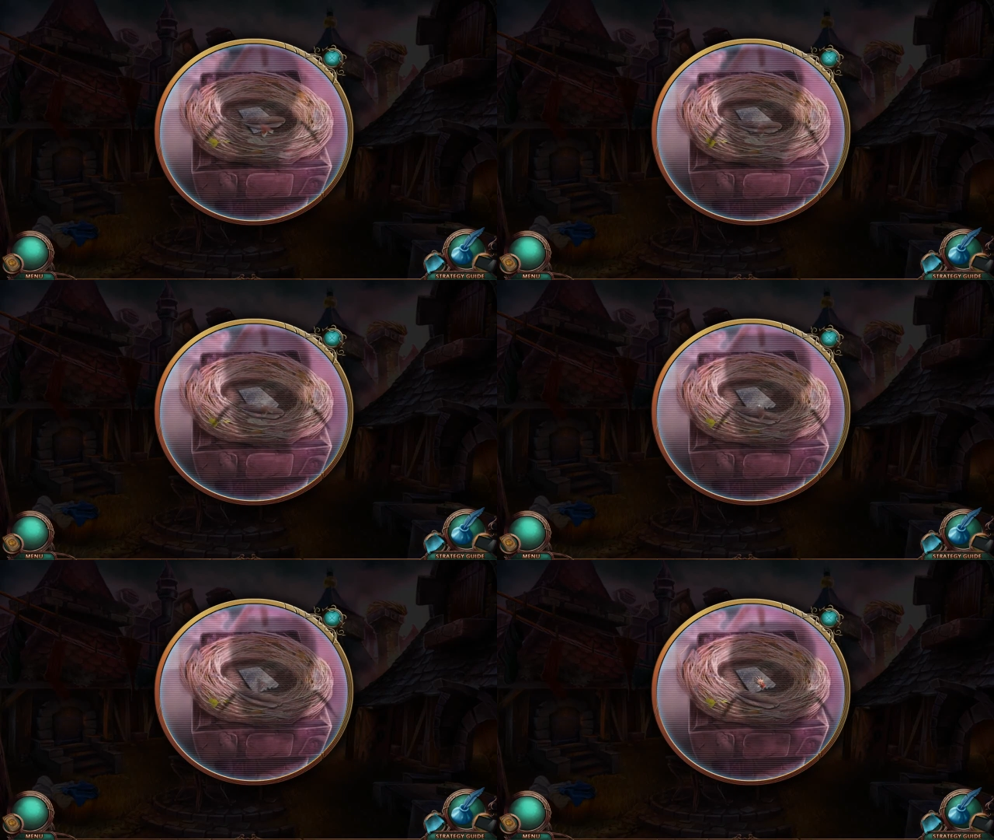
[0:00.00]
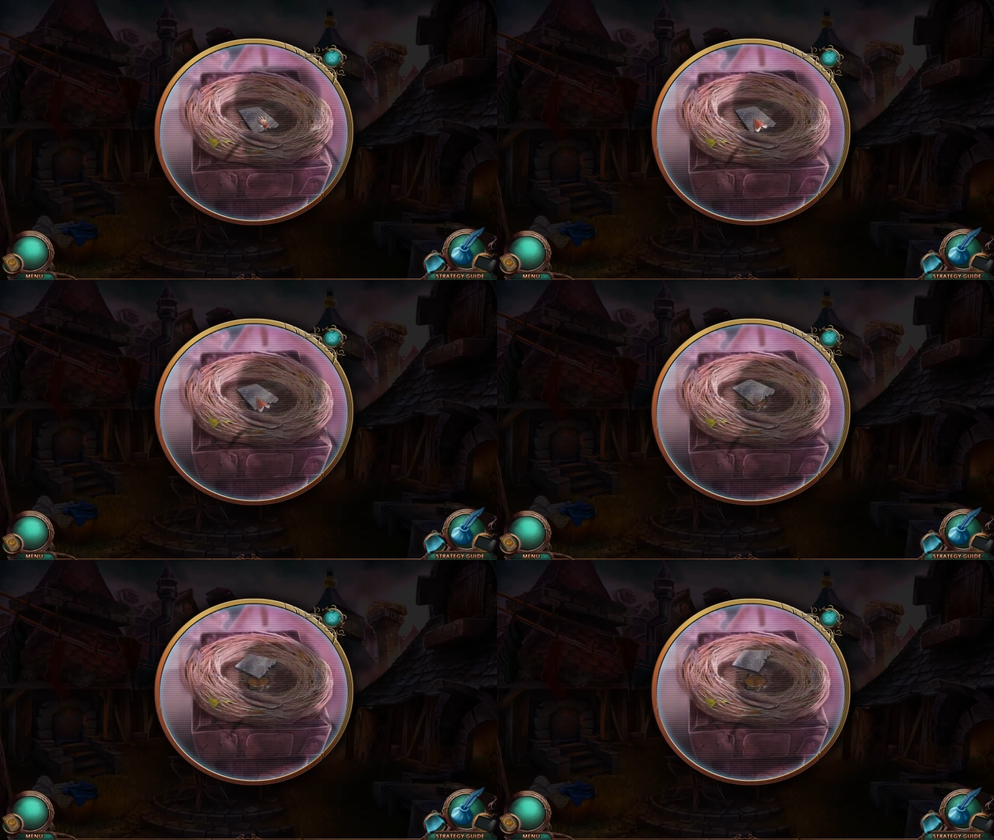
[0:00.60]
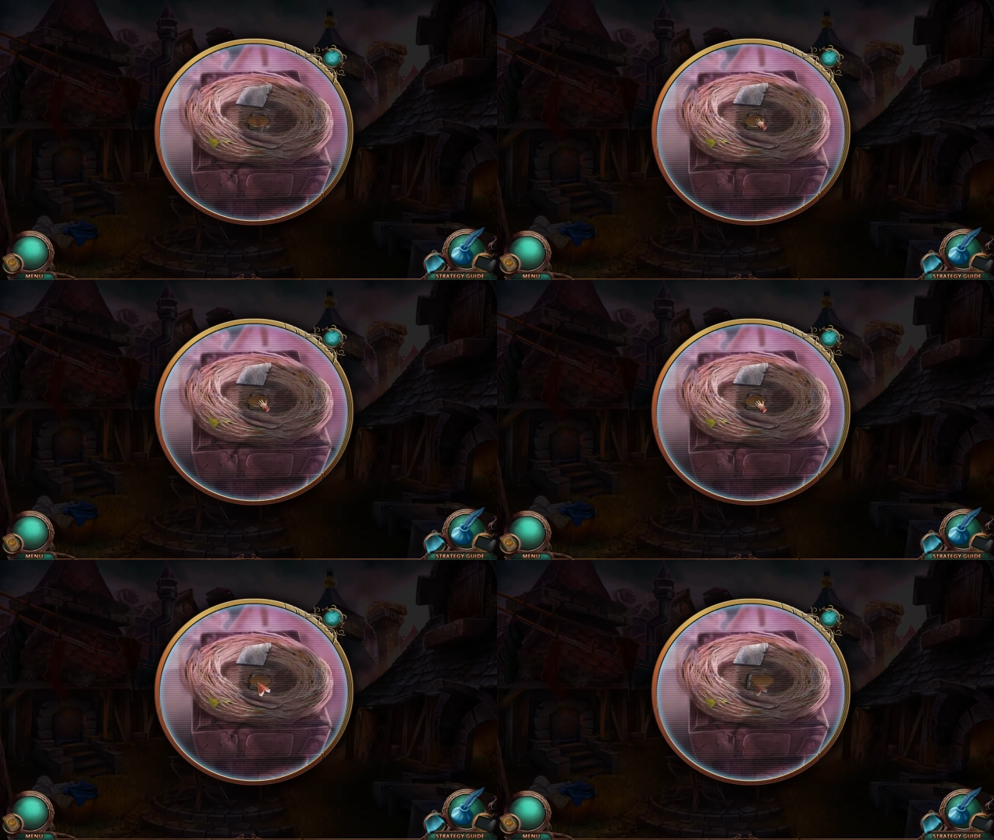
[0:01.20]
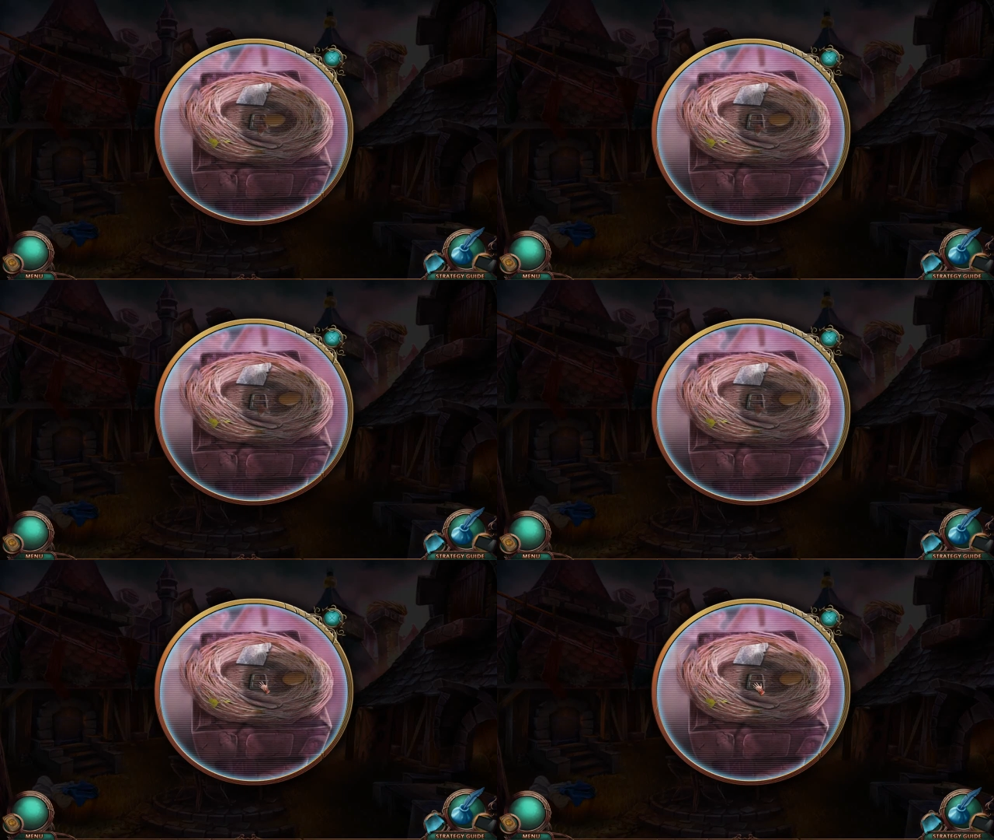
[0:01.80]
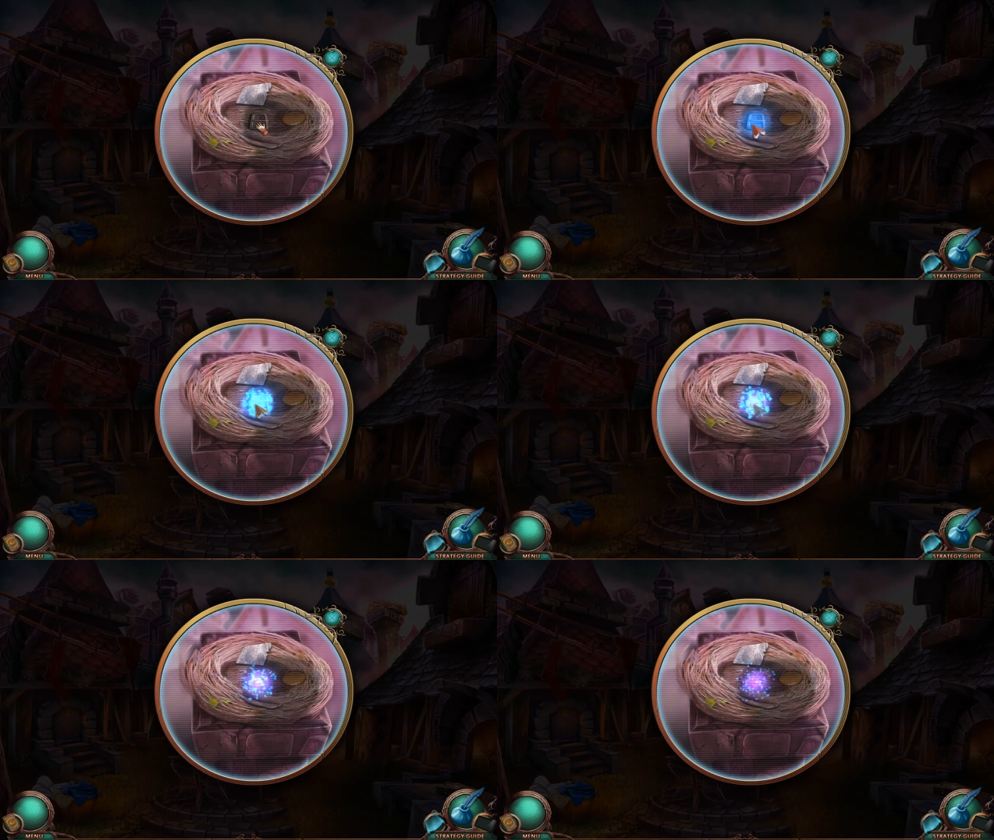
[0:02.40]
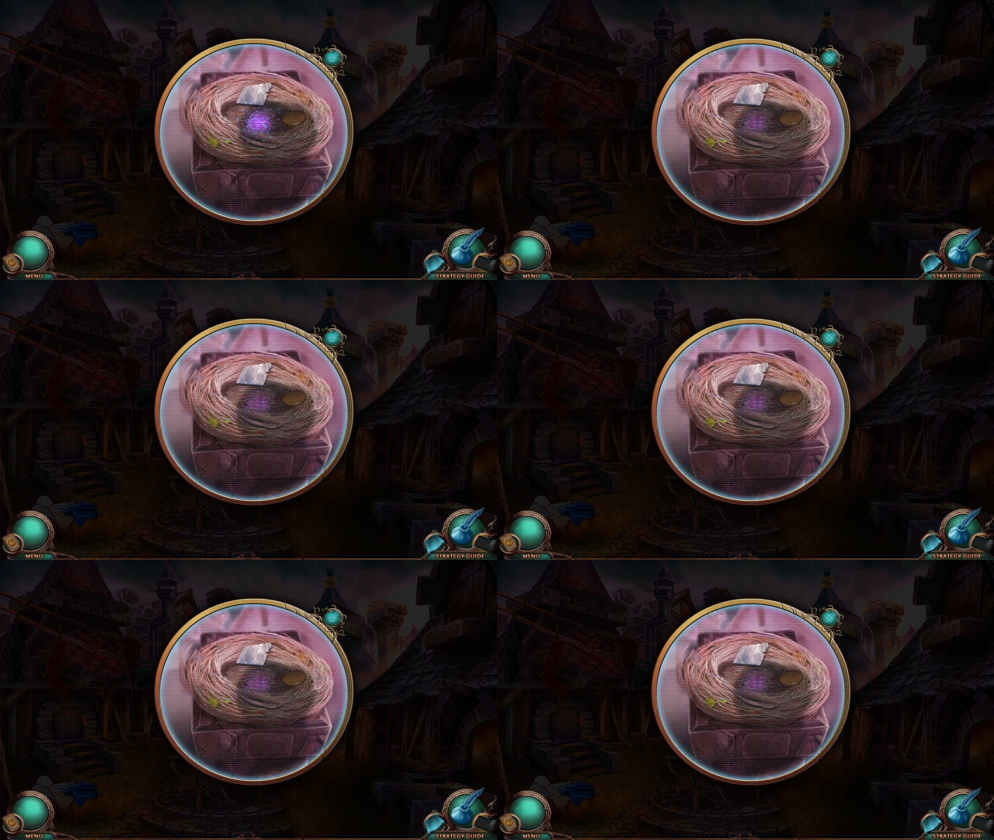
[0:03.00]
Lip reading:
No face is visible, so there are no lips to read.